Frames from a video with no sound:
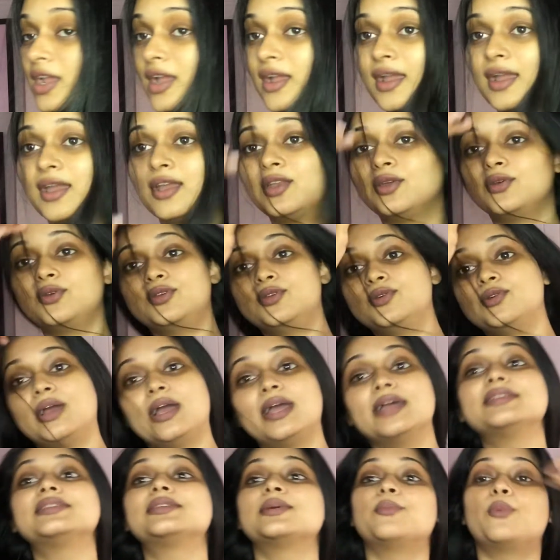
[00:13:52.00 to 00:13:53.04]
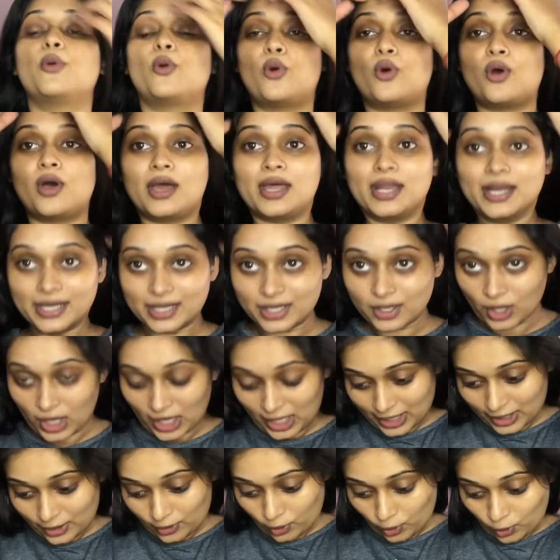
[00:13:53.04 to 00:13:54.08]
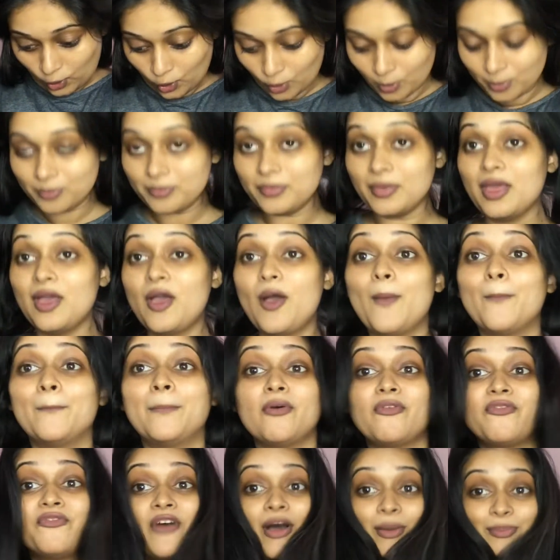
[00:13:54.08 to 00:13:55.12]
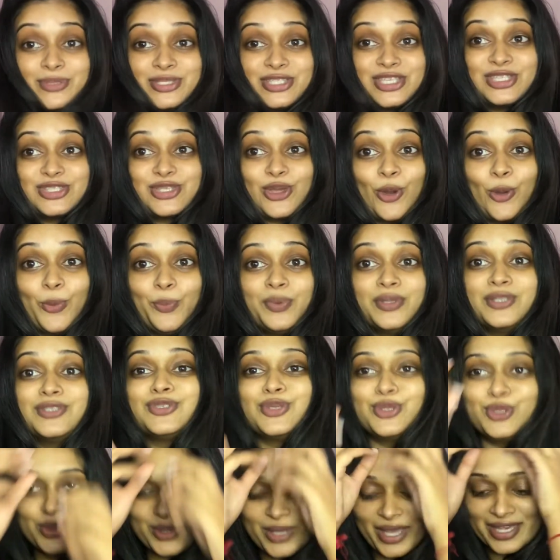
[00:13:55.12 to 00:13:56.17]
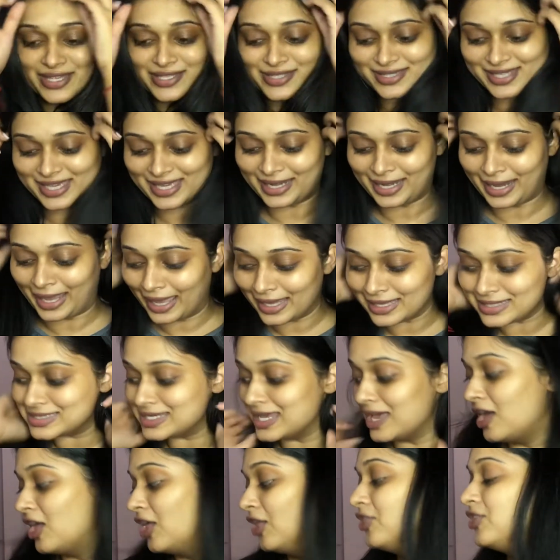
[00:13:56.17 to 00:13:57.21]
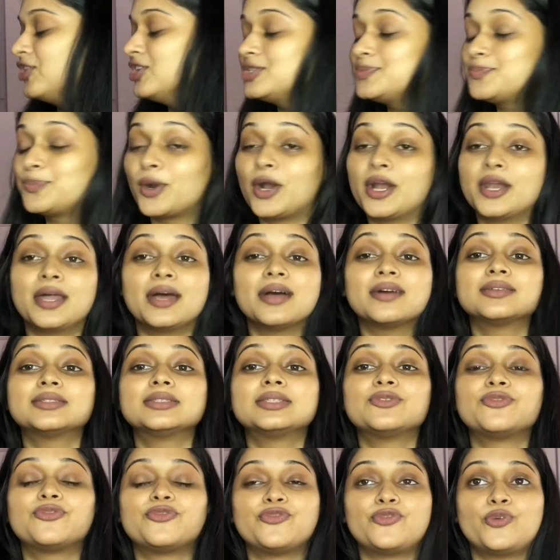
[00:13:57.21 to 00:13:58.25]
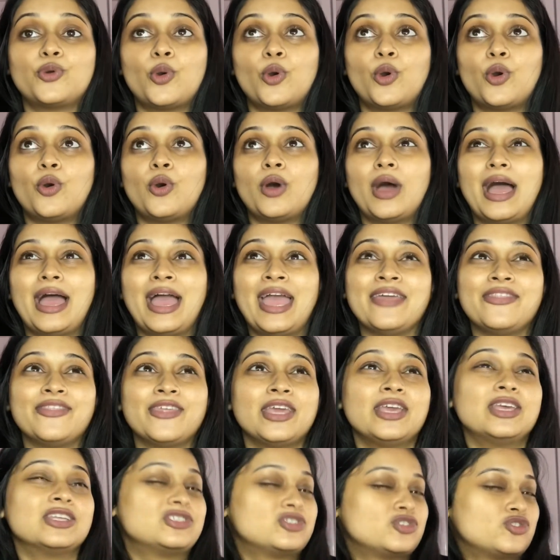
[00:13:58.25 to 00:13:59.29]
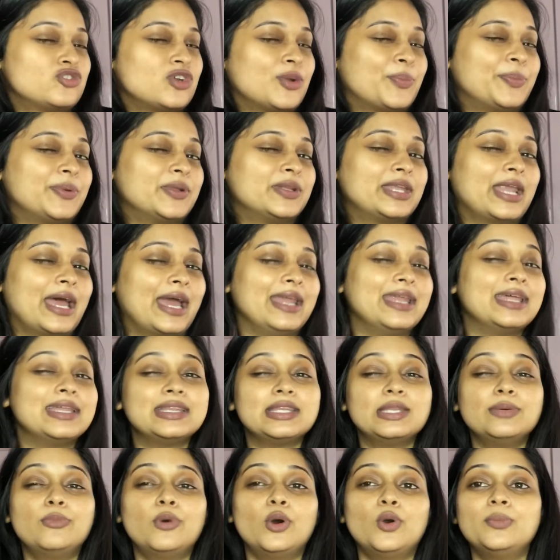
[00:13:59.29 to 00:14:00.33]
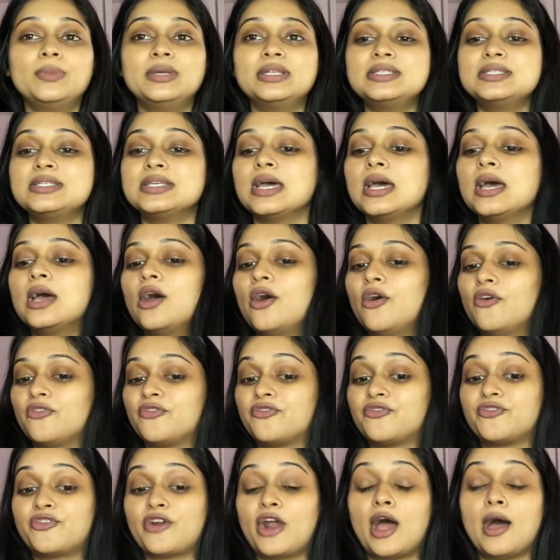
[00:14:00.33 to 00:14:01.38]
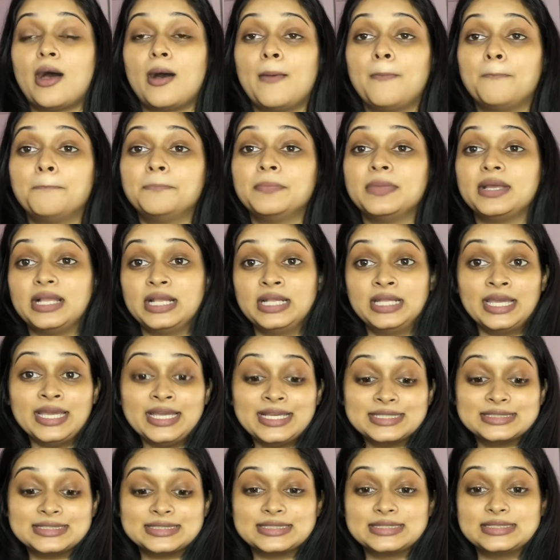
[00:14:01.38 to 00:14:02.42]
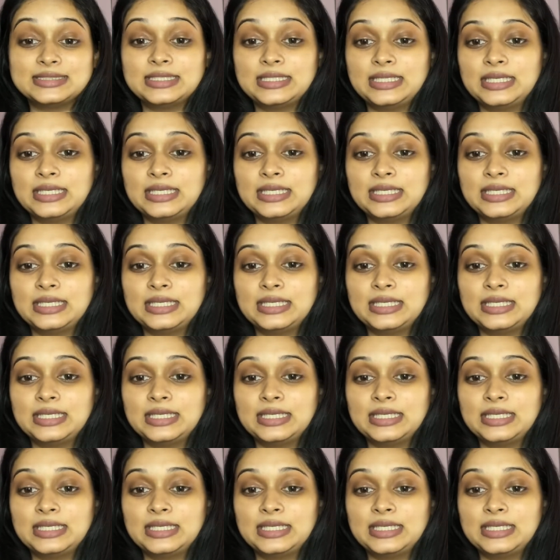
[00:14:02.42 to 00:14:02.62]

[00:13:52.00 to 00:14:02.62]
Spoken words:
I know you guys are bored at home, but pharmacies are open, so you guys can get this product for, I think it's $999 at the moment, from Clicks near